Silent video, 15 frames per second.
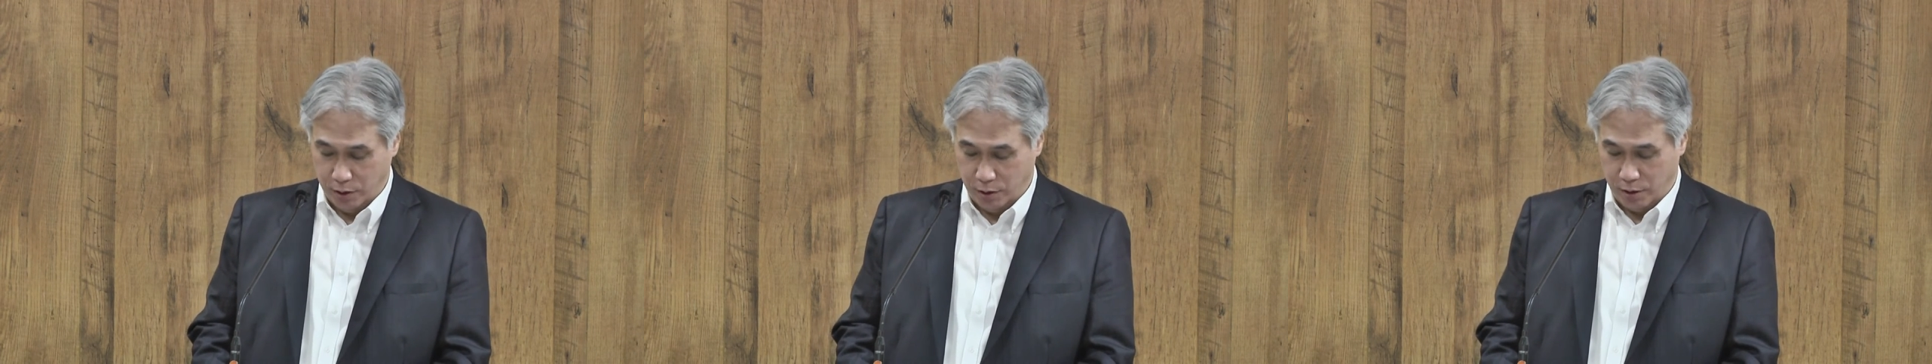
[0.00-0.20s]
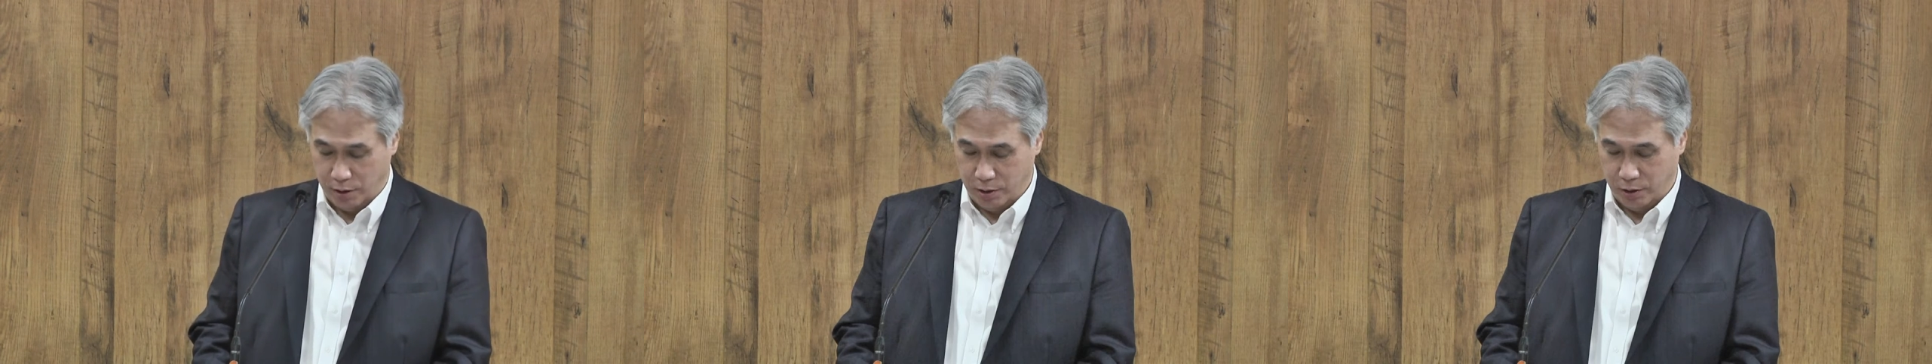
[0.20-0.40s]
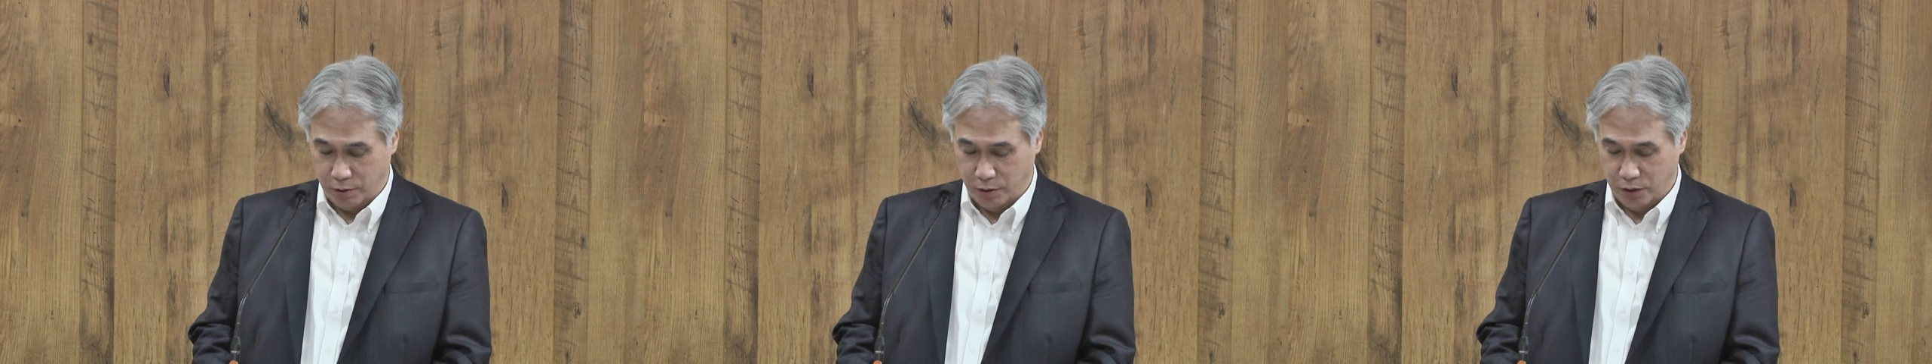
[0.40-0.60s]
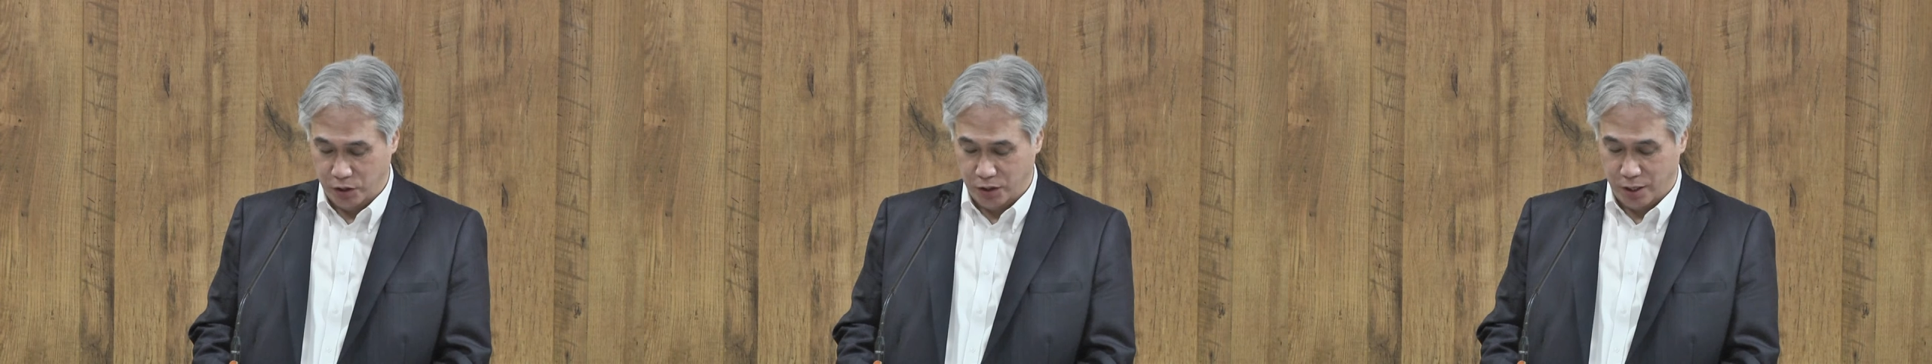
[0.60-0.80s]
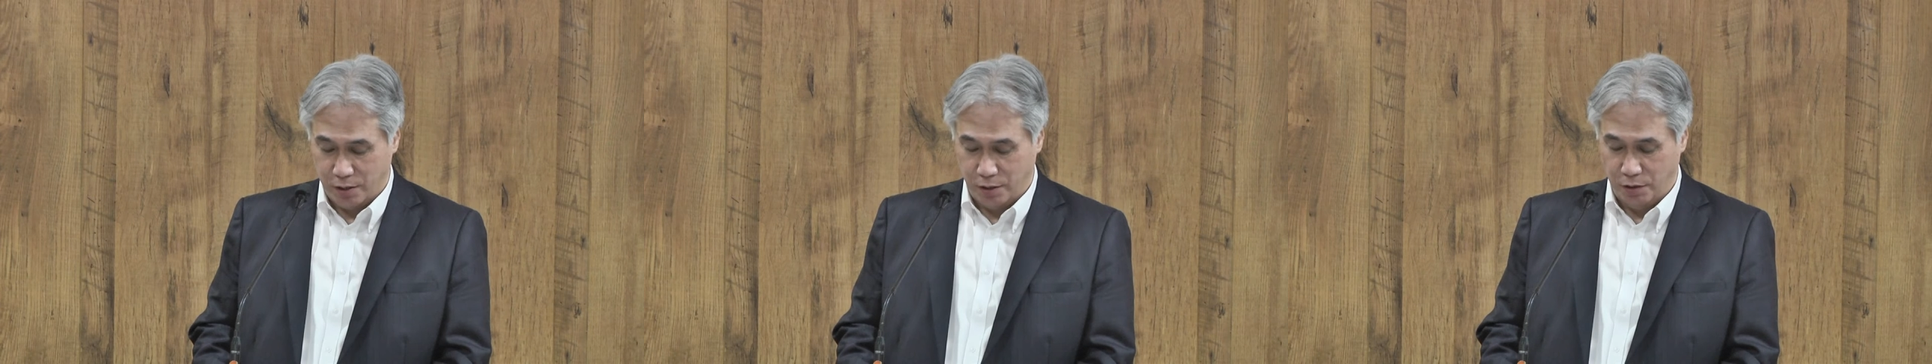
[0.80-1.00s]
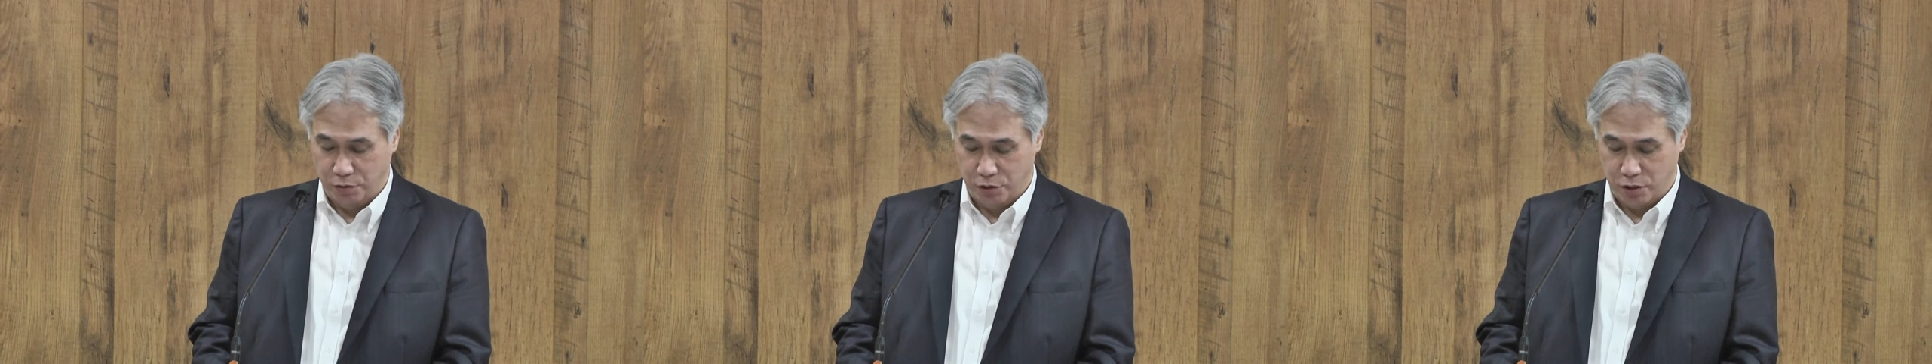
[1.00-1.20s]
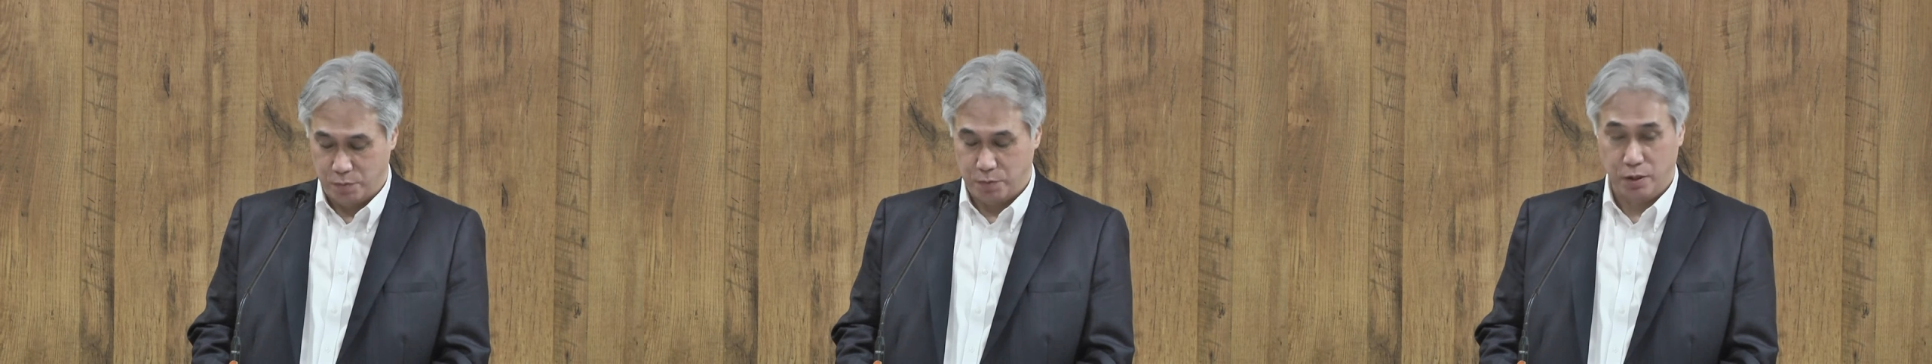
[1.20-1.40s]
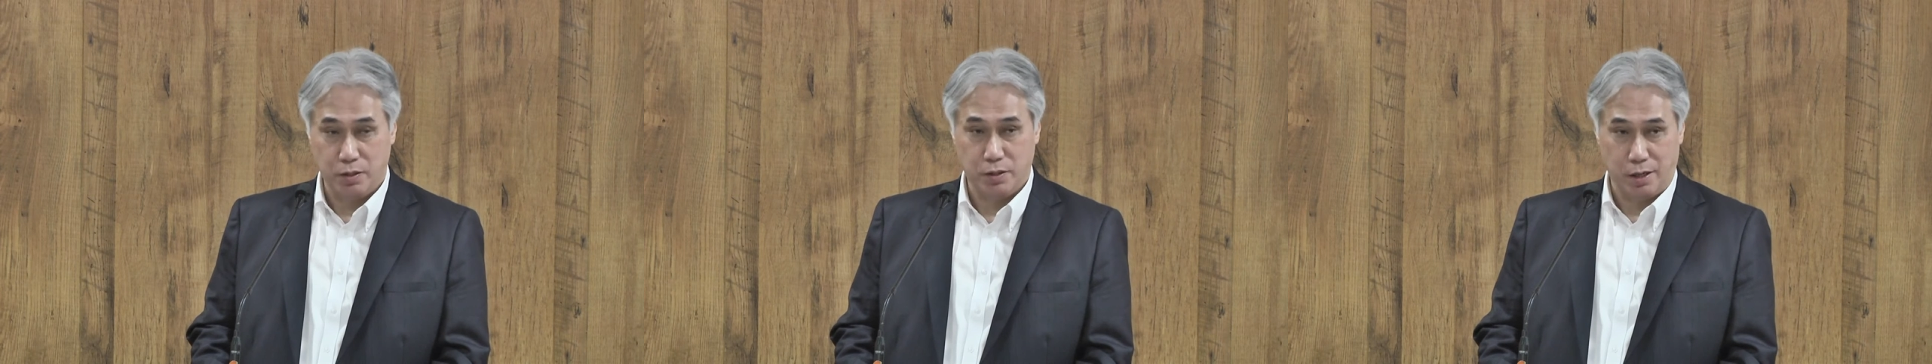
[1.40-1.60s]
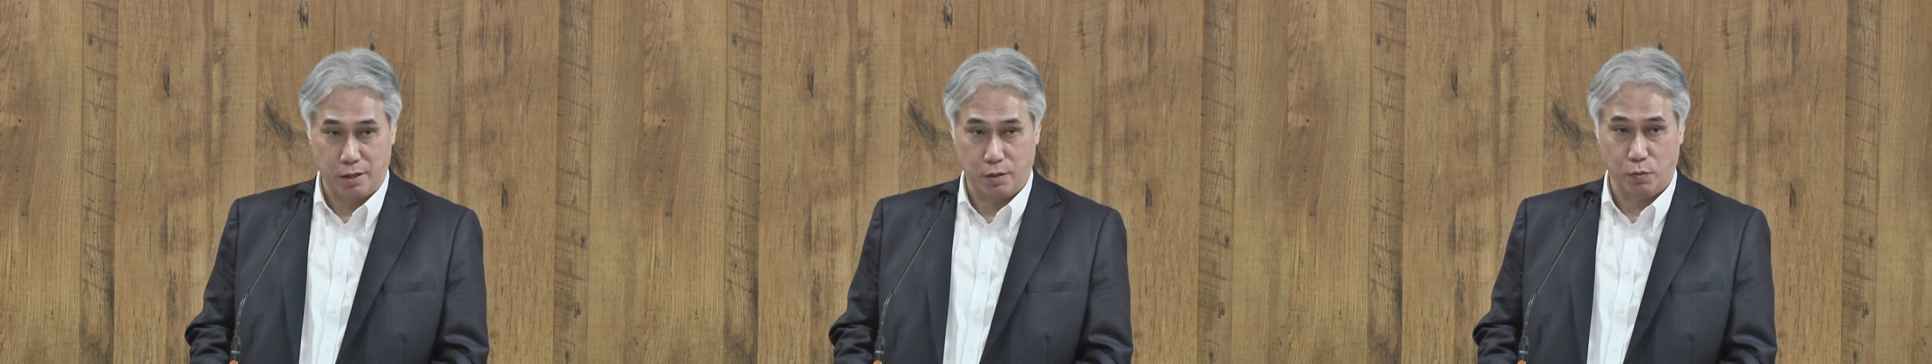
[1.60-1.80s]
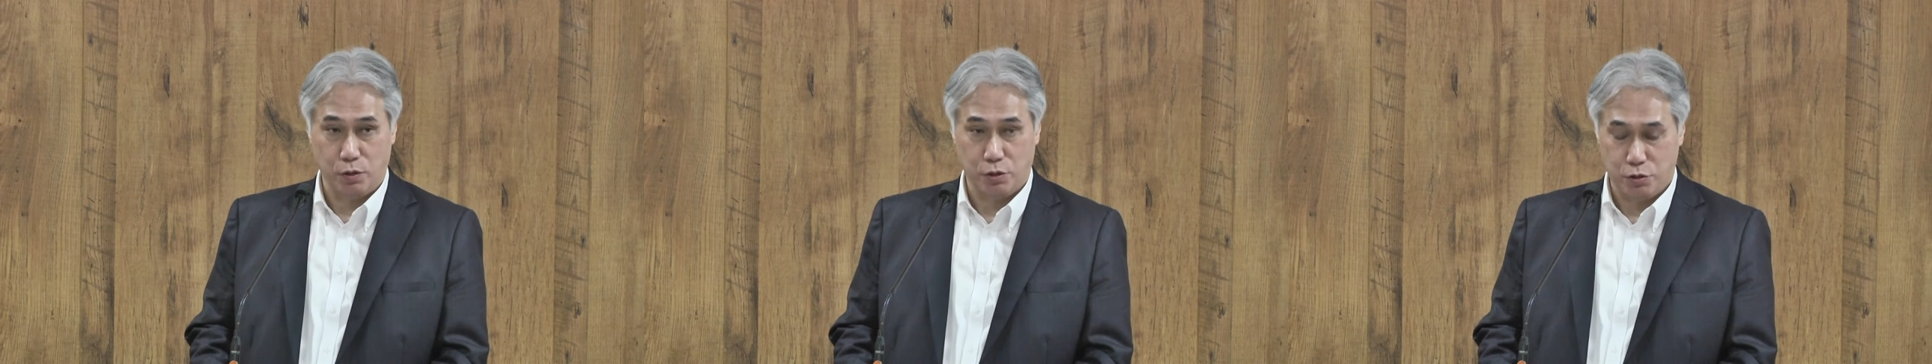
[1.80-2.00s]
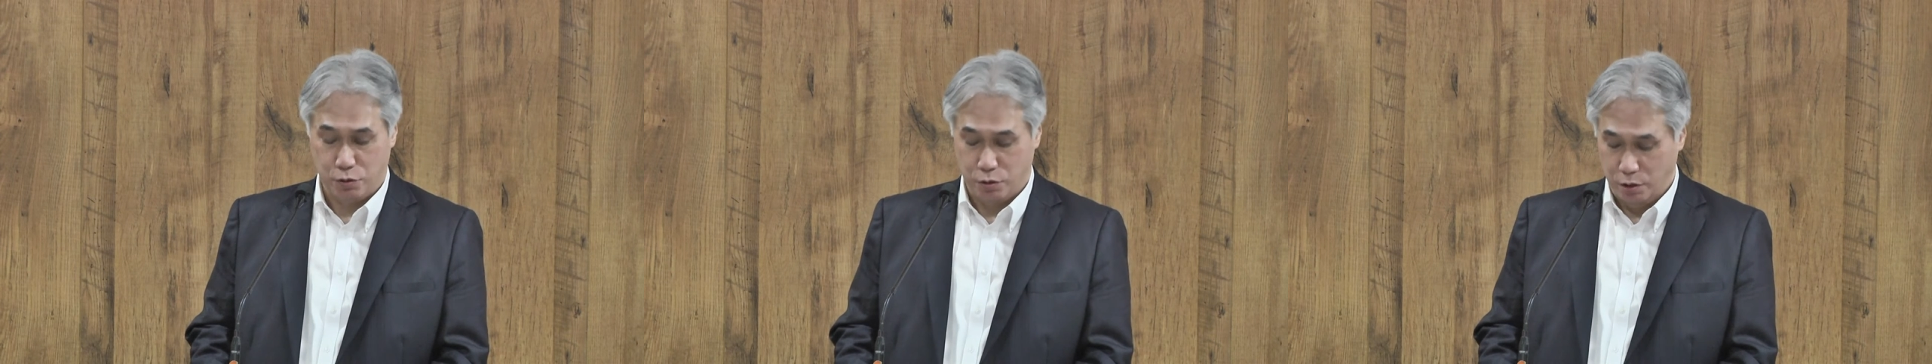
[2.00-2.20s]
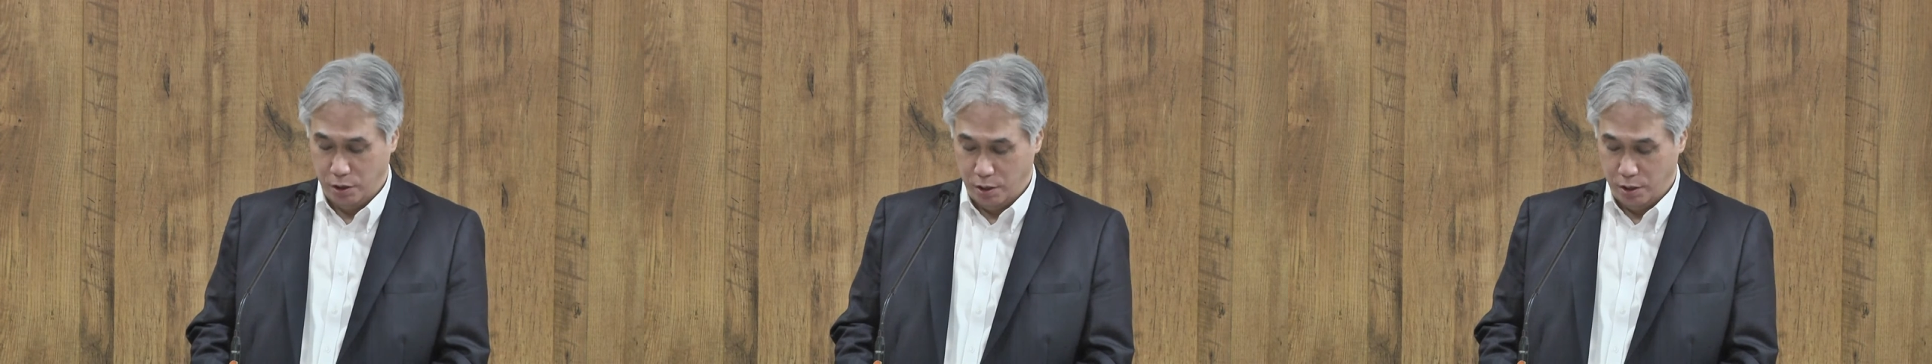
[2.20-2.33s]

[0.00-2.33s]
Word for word: currently studying Japanese language,